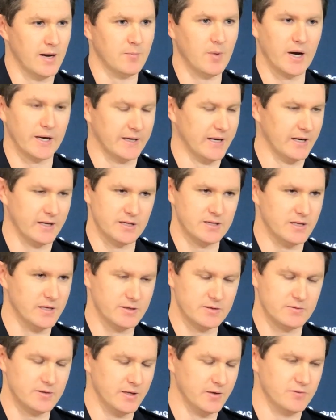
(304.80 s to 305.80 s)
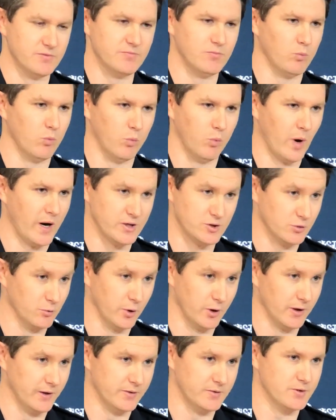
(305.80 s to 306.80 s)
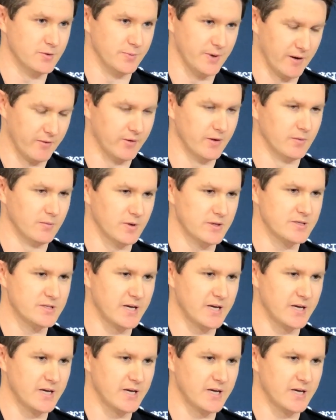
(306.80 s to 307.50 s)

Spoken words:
Again, it's way too early to be able to